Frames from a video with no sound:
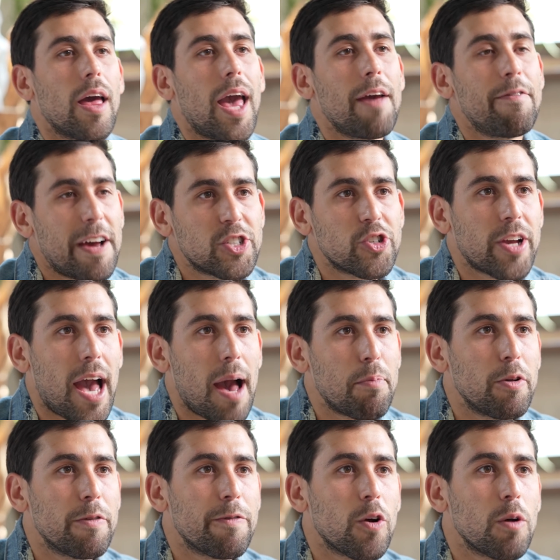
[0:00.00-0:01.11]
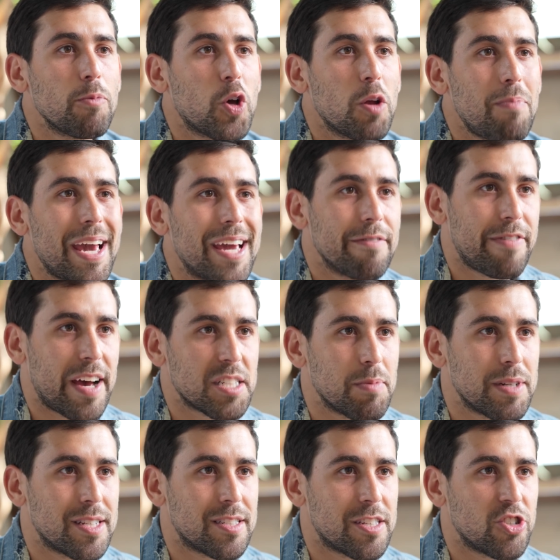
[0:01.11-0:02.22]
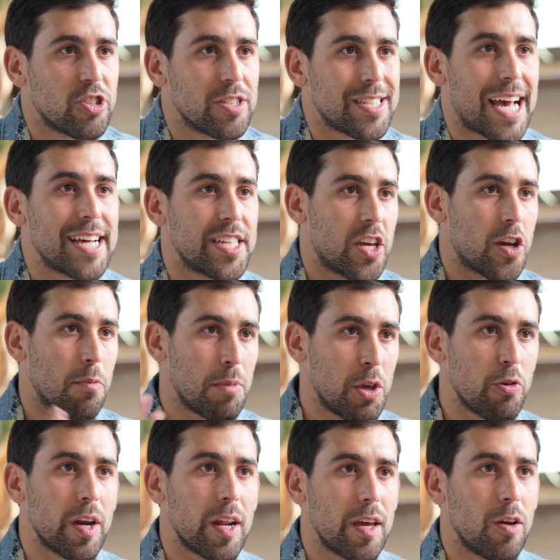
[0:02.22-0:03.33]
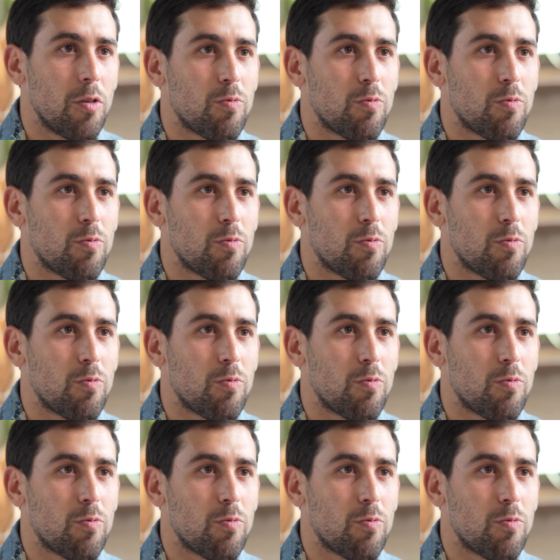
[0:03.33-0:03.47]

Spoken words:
a venture capital firm could make investment decisions as a community